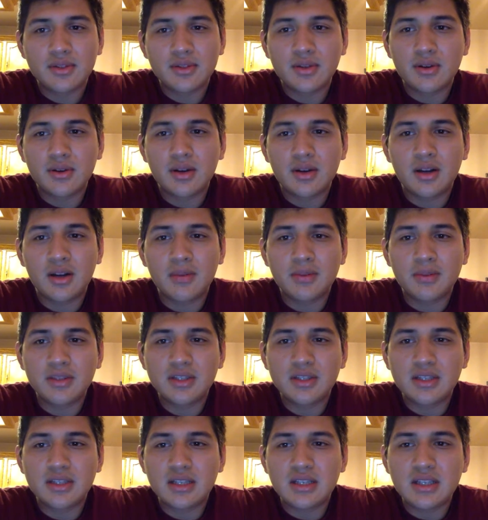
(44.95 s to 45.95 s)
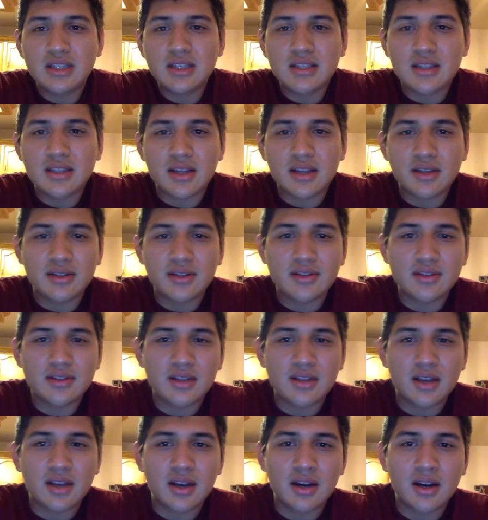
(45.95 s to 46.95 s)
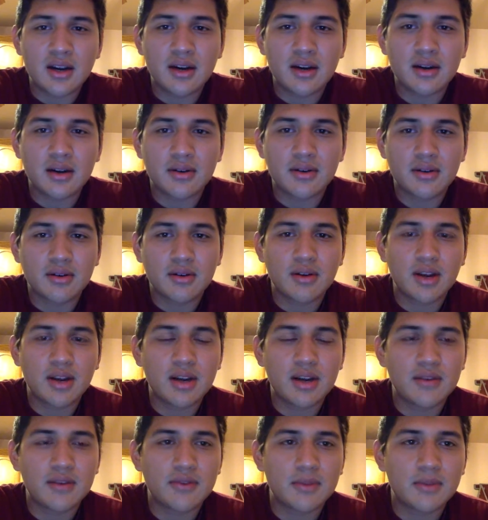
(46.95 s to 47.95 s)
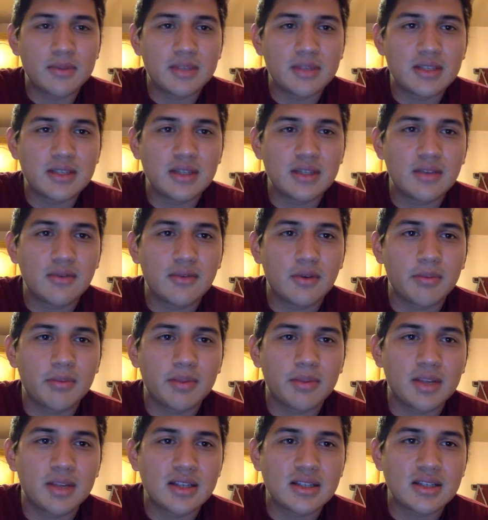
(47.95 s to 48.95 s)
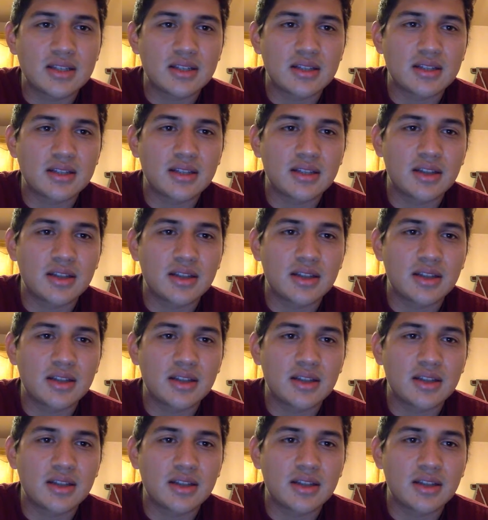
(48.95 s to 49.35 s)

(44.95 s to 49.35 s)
So helper T cells are created from the CD4 plus cells,